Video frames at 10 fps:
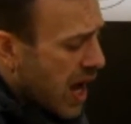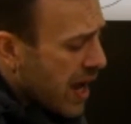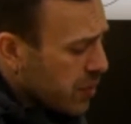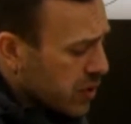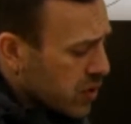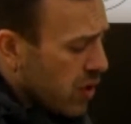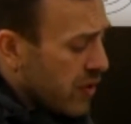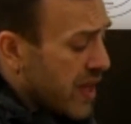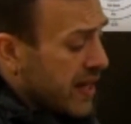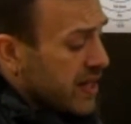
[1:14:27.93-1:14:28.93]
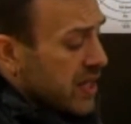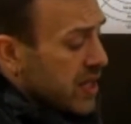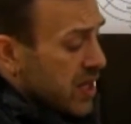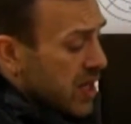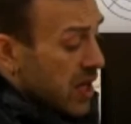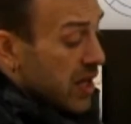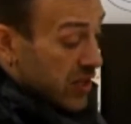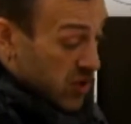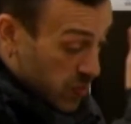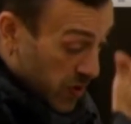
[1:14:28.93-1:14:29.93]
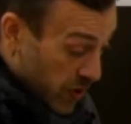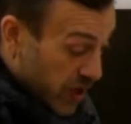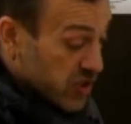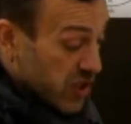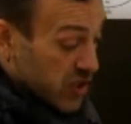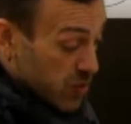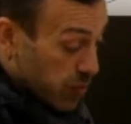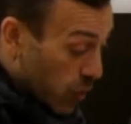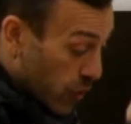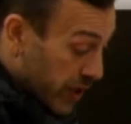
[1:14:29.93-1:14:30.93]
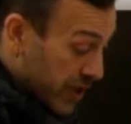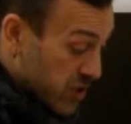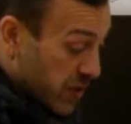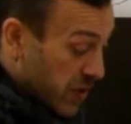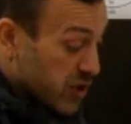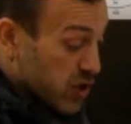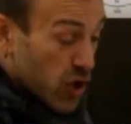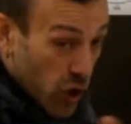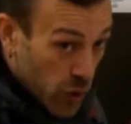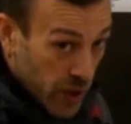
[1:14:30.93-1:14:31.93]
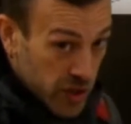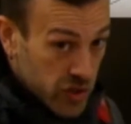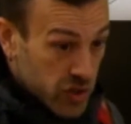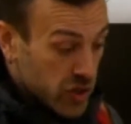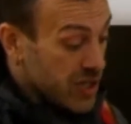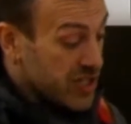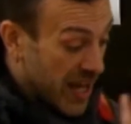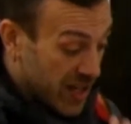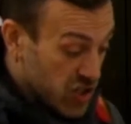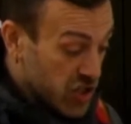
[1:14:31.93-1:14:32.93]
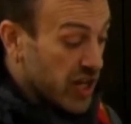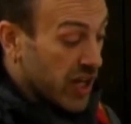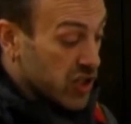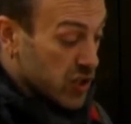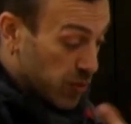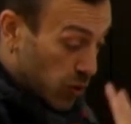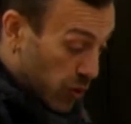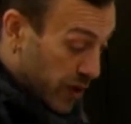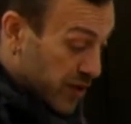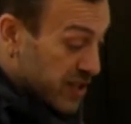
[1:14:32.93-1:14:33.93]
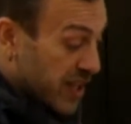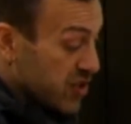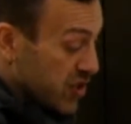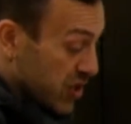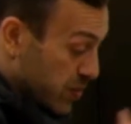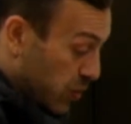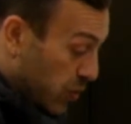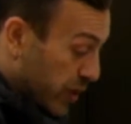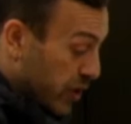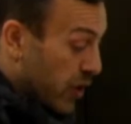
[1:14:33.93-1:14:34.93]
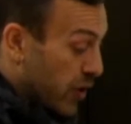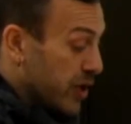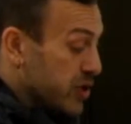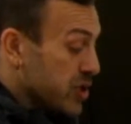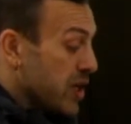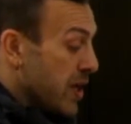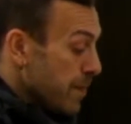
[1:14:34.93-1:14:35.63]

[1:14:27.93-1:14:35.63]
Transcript: I would call that experience, exploring experience, courage, tension, exploring the tension, exploring courage,